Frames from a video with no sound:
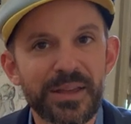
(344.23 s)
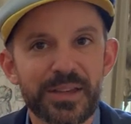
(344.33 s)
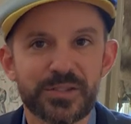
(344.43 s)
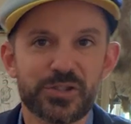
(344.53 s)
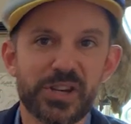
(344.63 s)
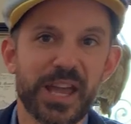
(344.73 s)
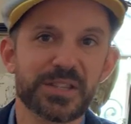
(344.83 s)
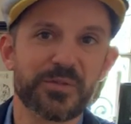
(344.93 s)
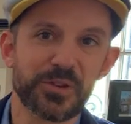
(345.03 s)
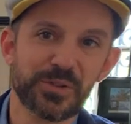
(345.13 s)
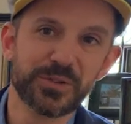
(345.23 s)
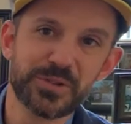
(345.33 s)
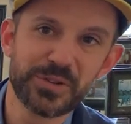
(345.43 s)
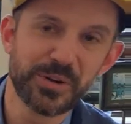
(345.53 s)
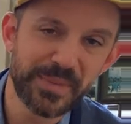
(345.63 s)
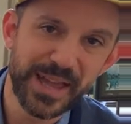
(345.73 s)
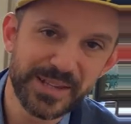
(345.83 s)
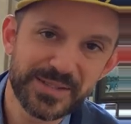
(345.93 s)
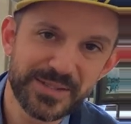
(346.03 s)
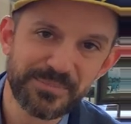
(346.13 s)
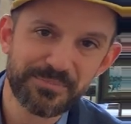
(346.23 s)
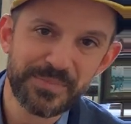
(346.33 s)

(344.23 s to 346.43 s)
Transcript: is a chance for you to do your best.